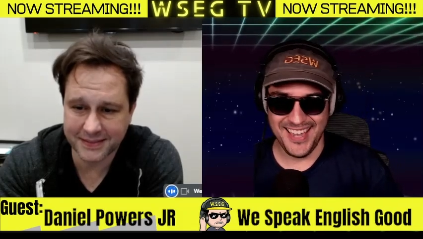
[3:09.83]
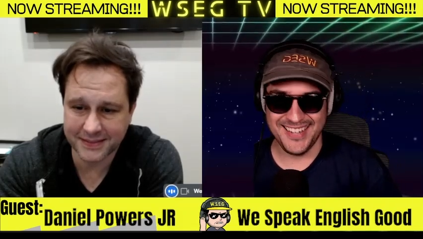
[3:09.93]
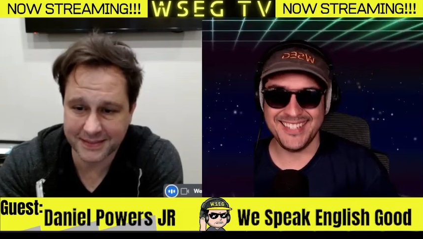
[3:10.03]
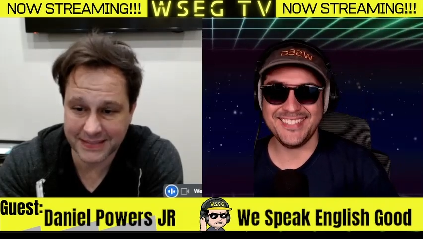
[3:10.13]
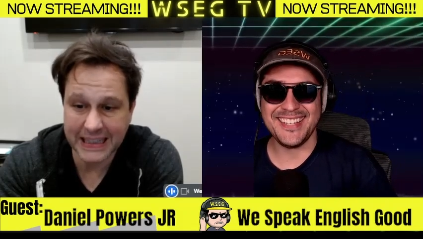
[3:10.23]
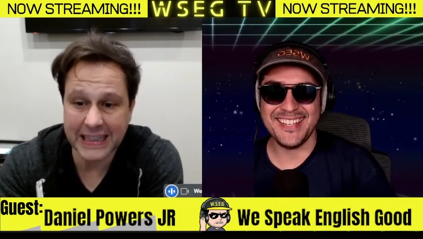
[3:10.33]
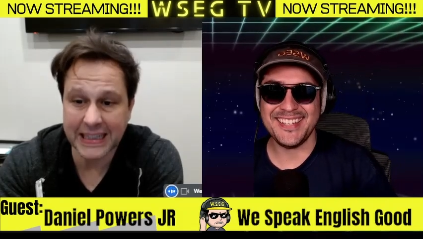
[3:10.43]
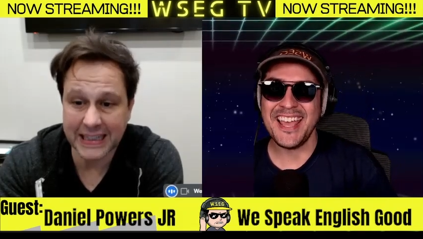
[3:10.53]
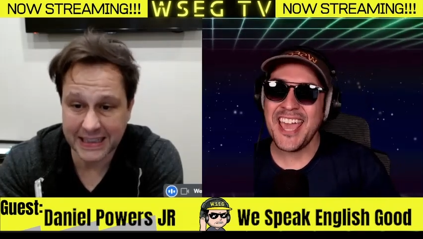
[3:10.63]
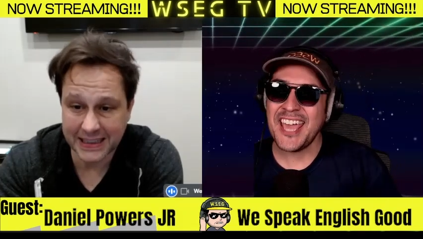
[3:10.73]
Speaker 1: and it's it,
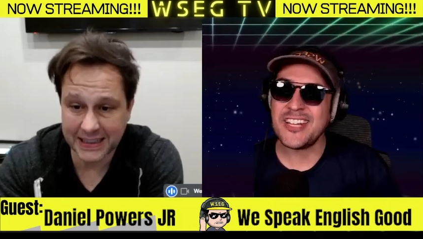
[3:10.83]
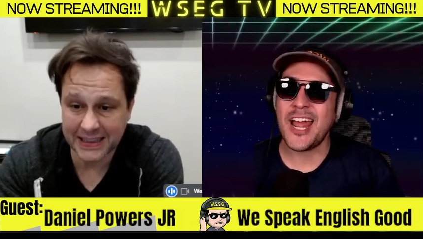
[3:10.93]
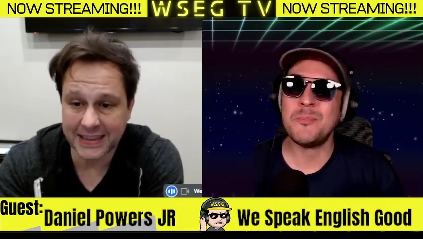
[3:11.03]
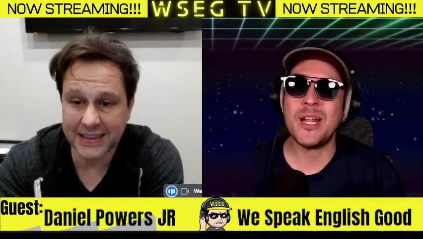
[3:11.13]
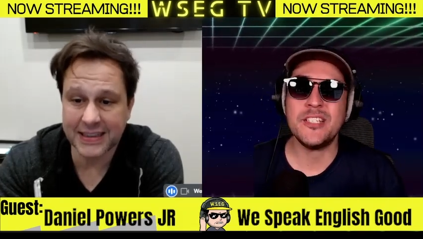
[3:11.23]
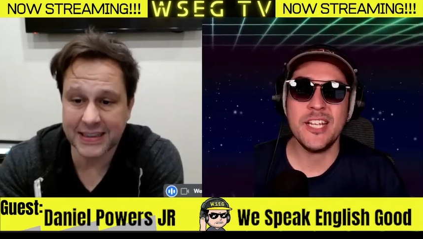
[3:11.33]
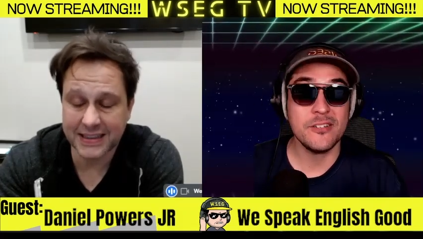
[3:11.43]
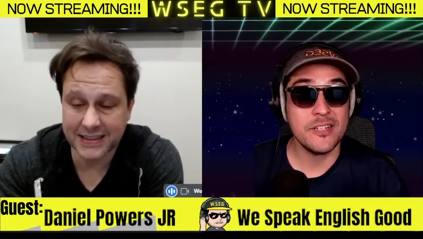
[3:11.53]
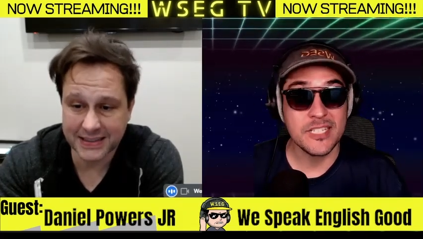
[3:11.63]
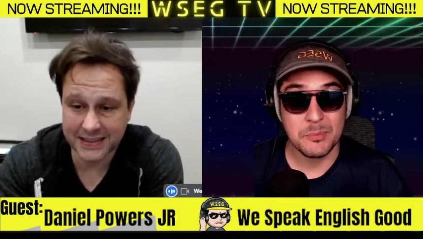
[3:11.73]
and i'm not here
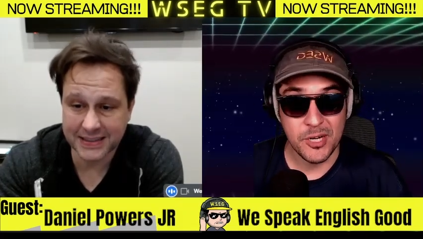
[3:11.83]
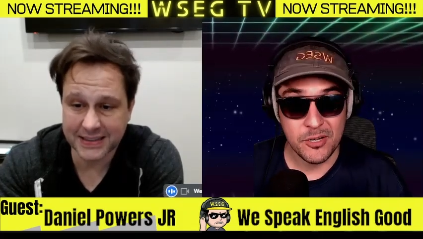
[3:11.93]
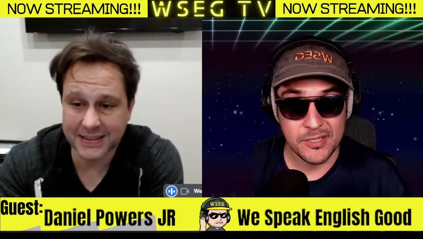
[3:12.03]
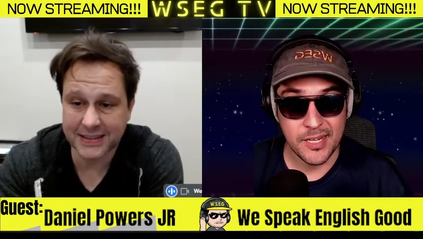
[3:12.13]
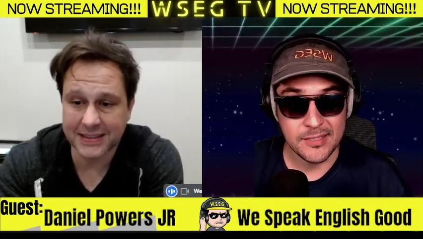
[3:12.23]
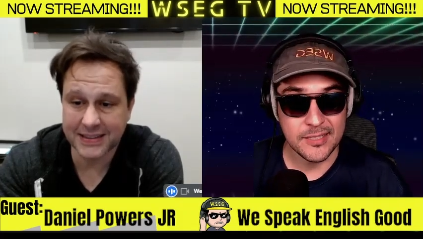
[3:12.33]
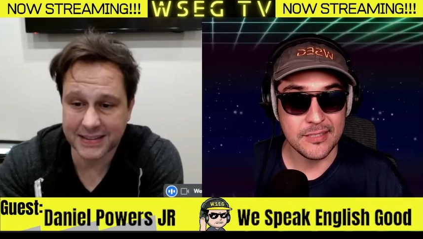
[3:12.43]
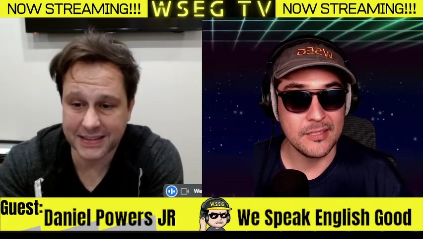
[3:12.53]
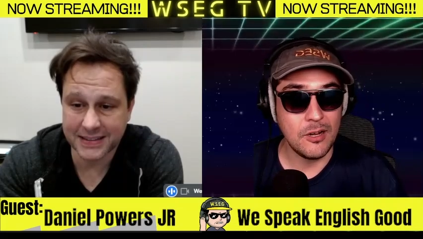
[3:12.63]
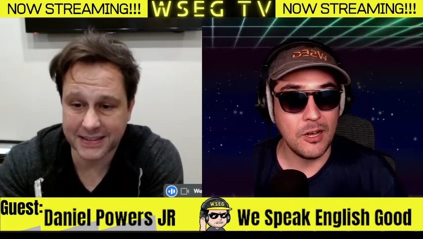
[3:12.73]
to disparage take
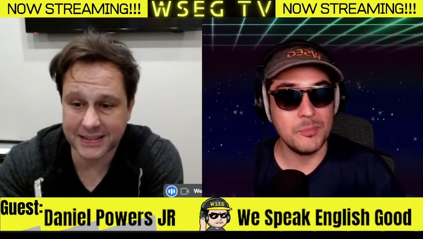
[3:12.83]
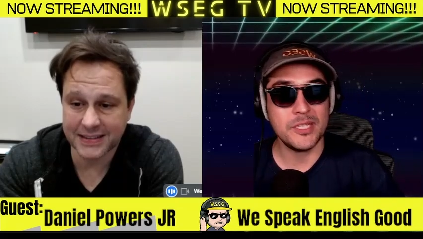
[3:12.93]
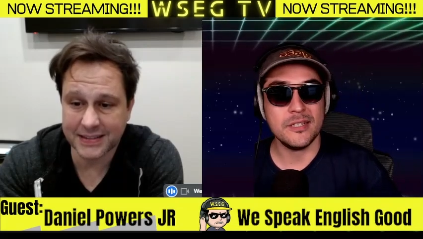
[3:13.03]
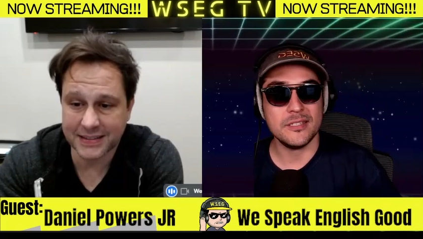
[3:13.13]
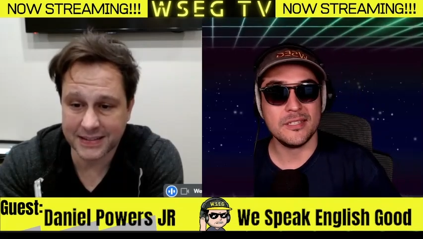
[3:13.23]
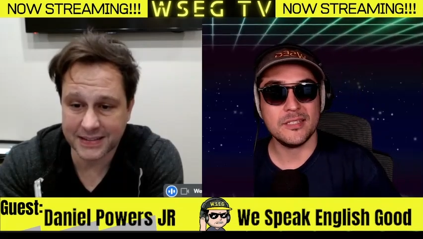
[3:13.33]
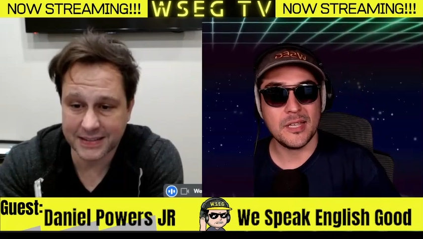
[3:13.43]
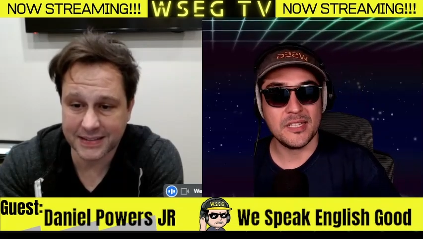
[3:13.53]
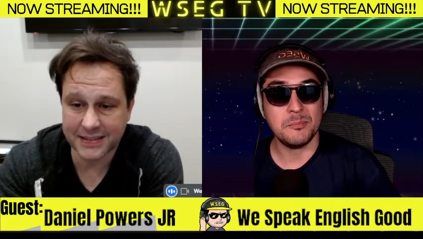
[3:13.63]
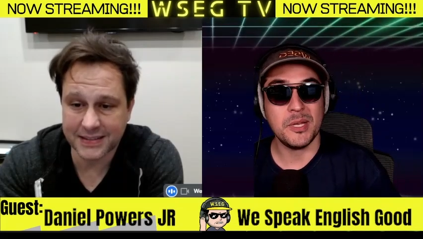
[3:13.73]
lessons at all because it's
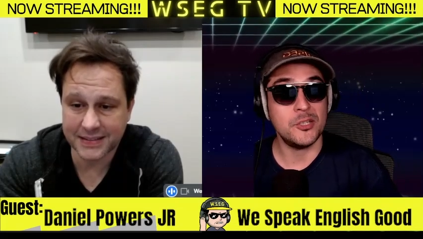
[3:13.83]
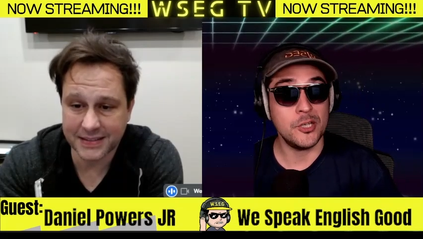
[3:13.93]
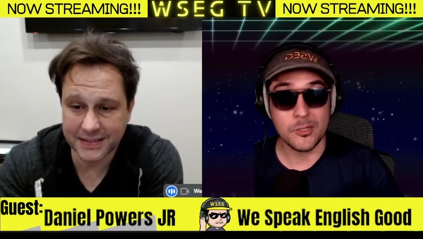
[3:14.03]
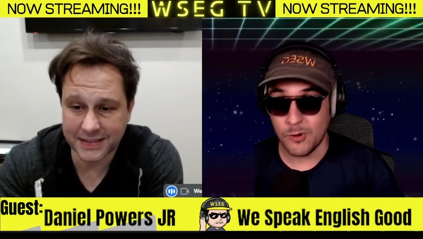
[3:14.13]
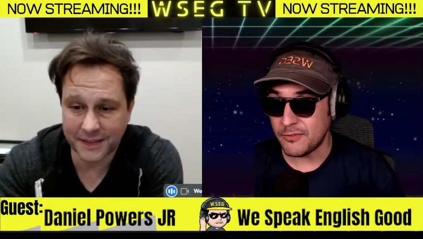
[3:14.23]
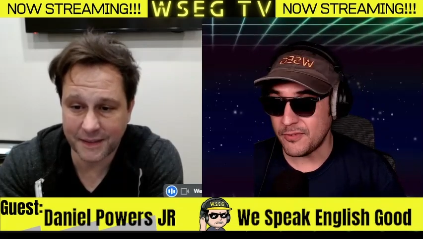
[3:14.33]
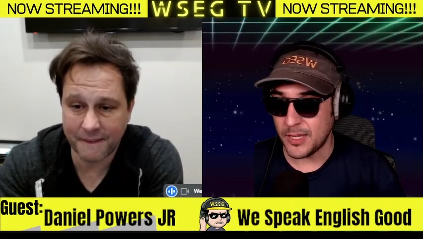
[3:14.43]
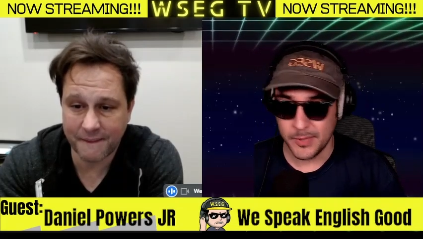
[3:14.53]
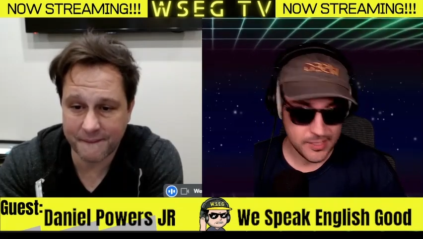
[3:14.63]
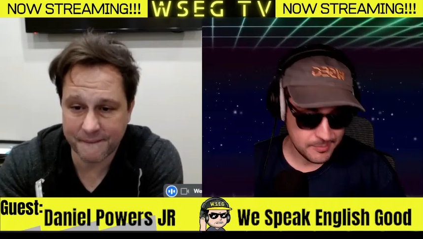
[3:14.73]
it's been good to our
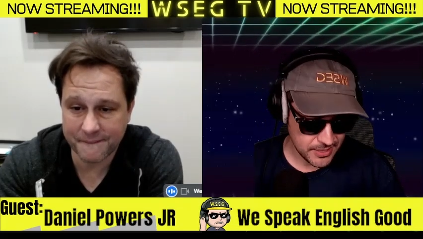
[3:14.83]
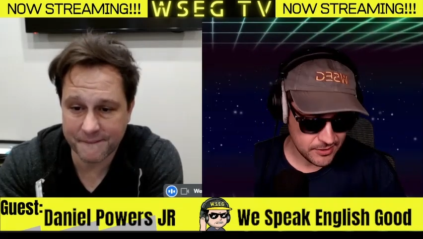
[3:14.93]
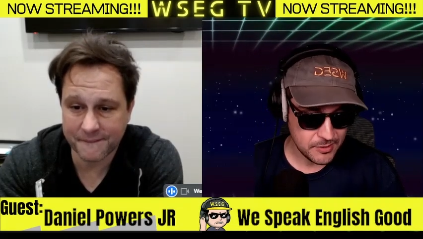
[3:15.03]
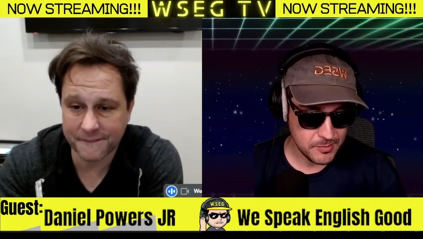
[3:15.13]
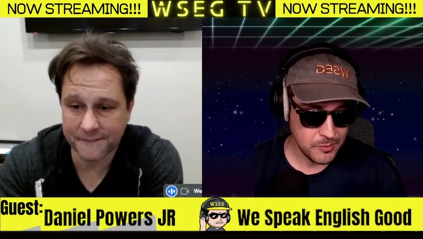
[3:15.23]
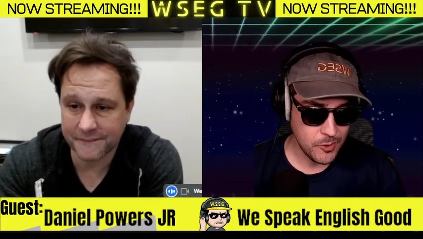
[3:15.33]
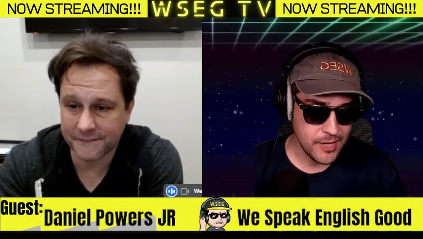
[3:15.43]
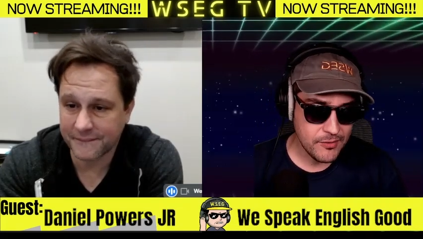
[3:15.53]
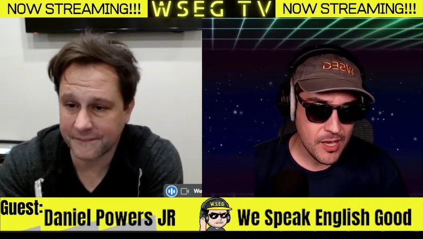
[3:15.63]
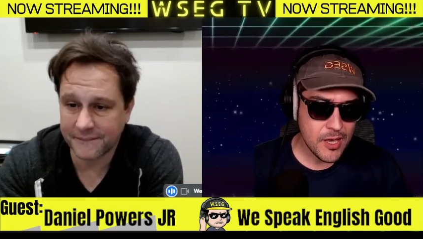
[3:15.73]
family it's been good to my wife